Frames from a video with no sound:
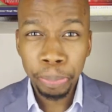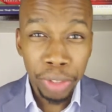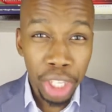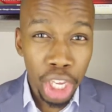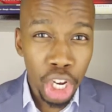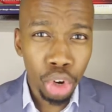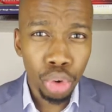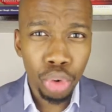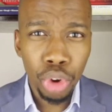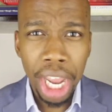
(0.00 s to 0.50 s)

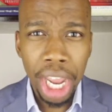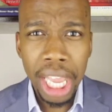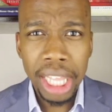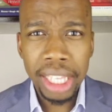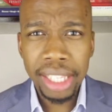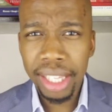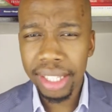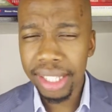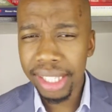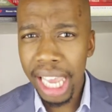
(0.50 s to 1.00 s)
He
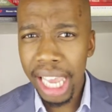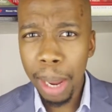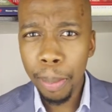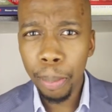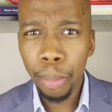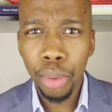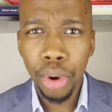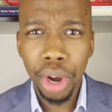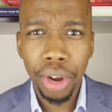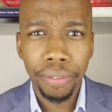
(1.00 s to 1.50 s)
reads the
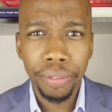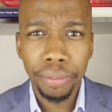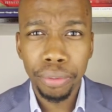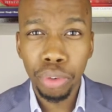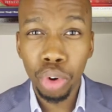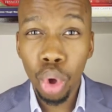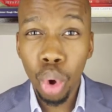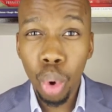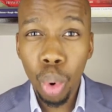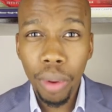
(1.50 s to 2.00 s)
tempo and
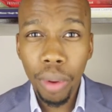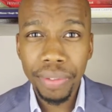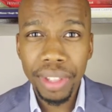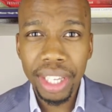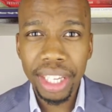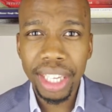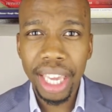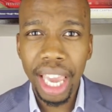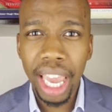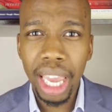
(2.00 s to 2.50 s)
flow of
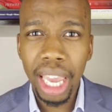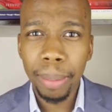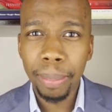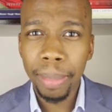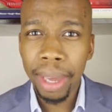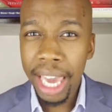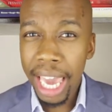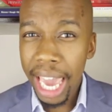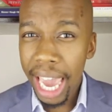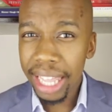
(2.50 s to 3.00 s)
the game
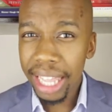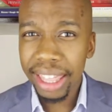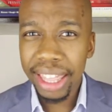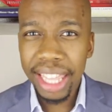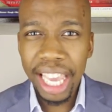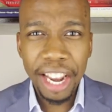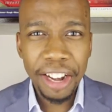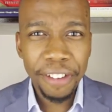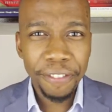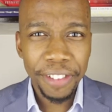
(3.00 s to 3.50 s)
and
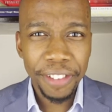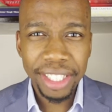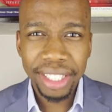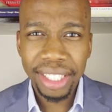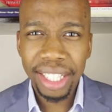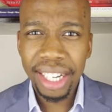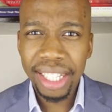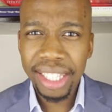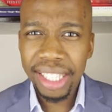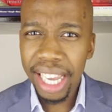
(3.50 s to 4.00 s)
then
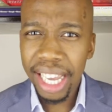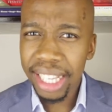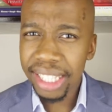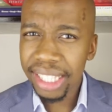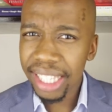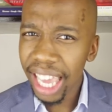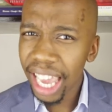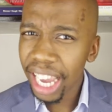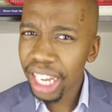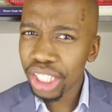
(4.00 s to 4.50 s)

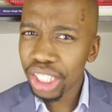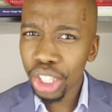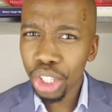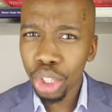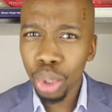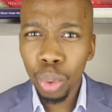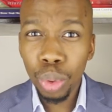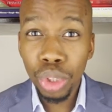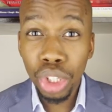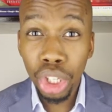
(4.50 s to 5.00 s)
facilitates
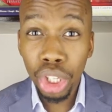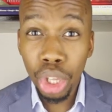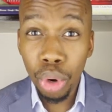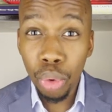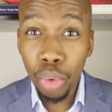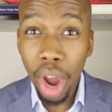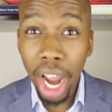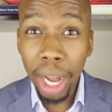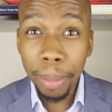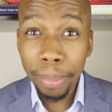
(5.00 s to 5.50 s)
executing the
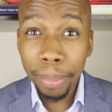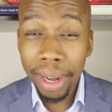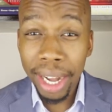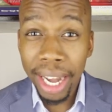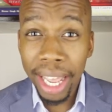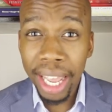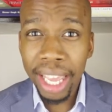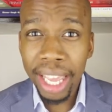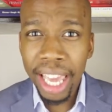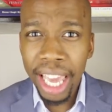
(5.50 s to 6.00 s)
right
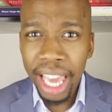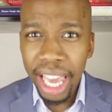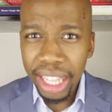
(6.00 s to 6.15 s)
play